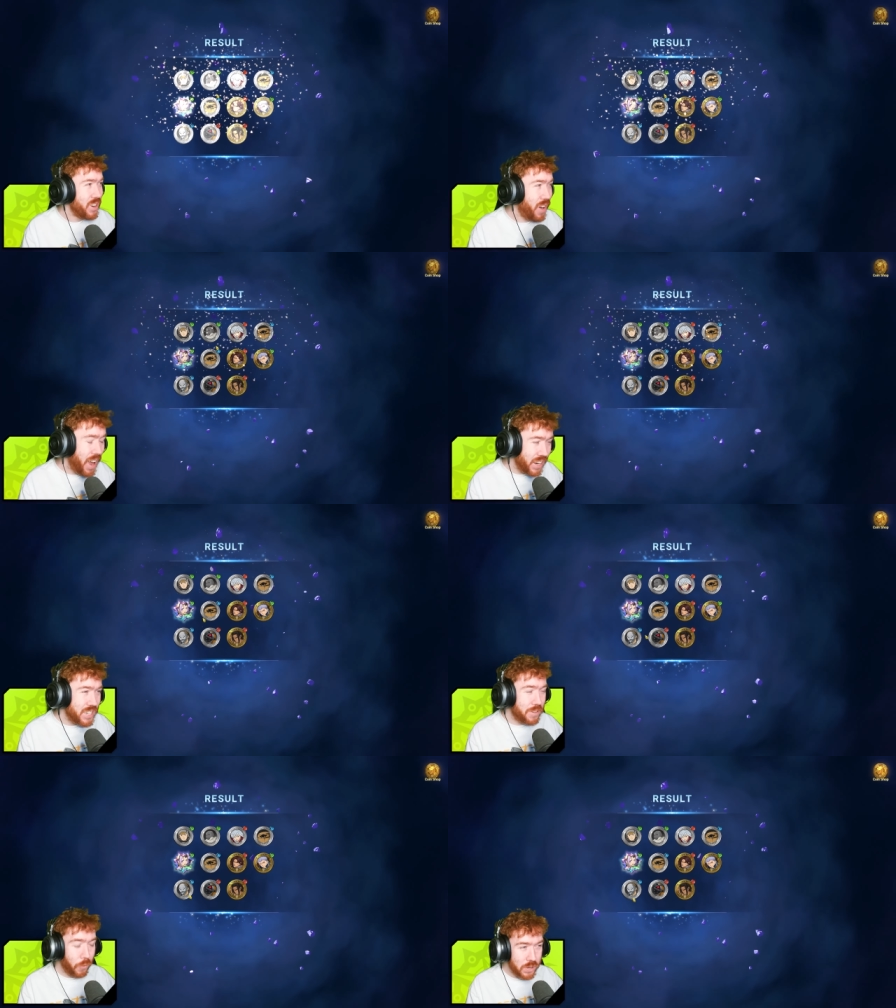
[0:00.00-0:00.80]
Right,
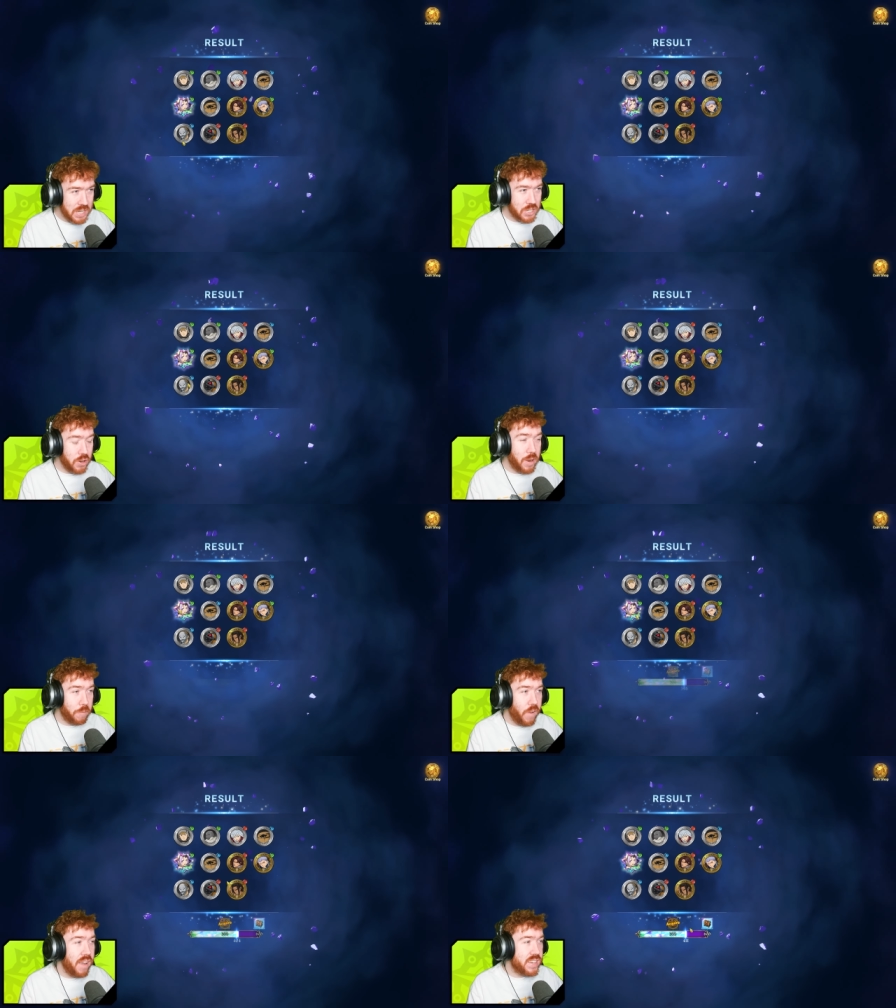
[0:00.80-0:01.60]
she's 4-6 trade
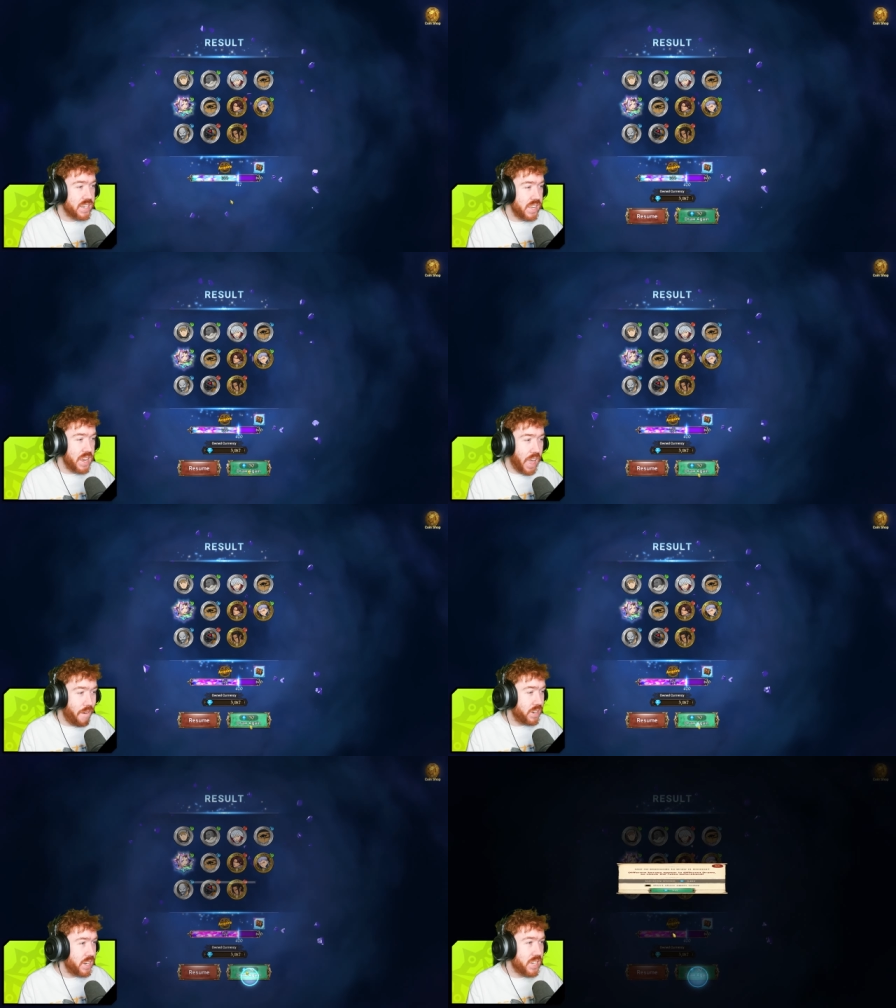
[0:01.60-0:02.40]
up, 5-6 here,
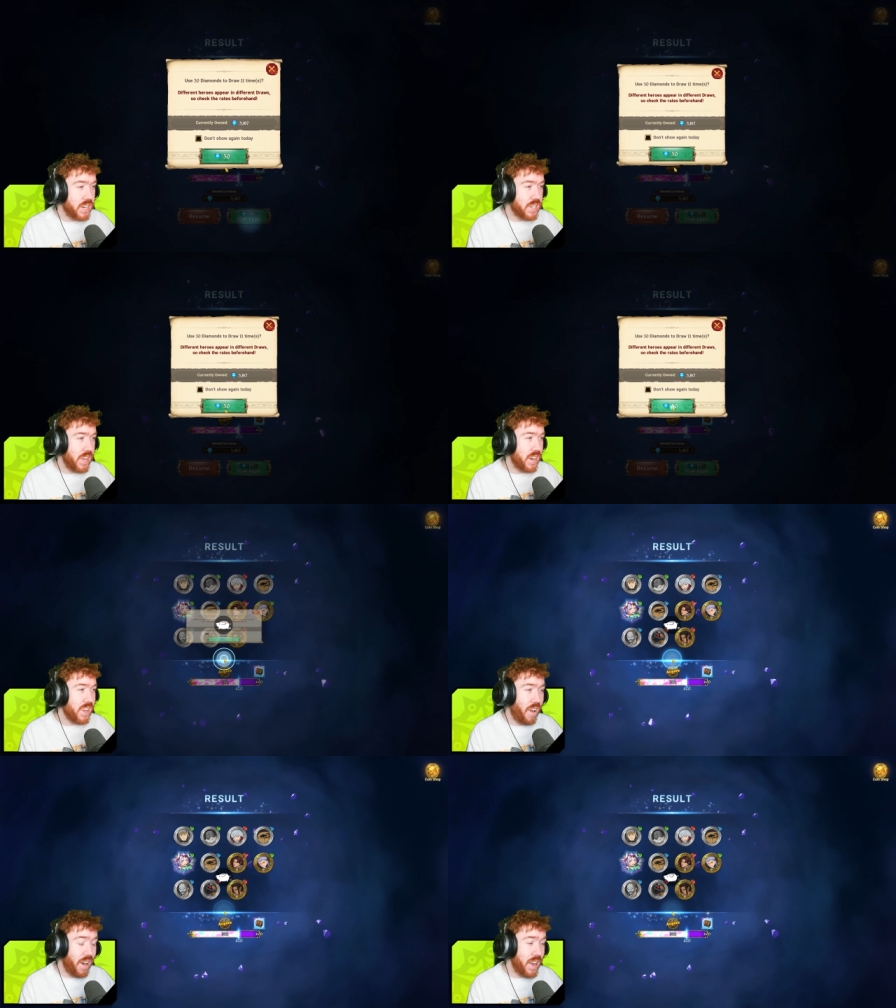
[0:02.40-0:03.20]
guaranteed
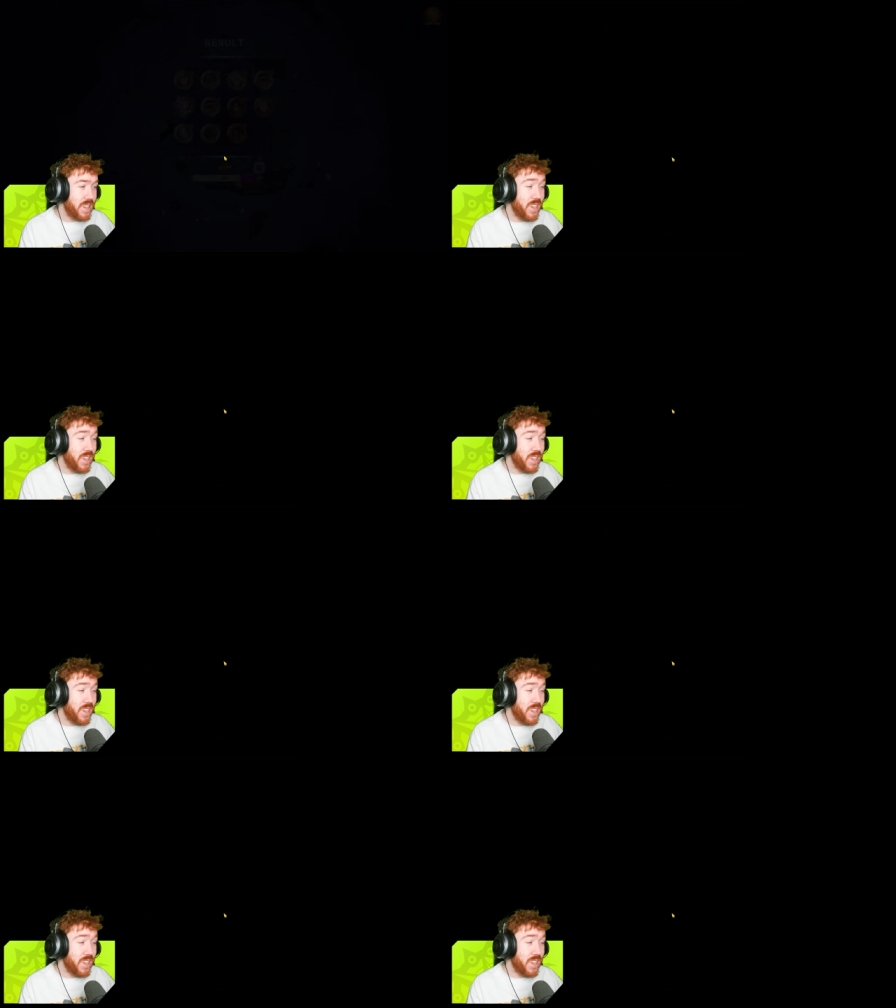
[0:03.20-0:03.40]
6-6. All right,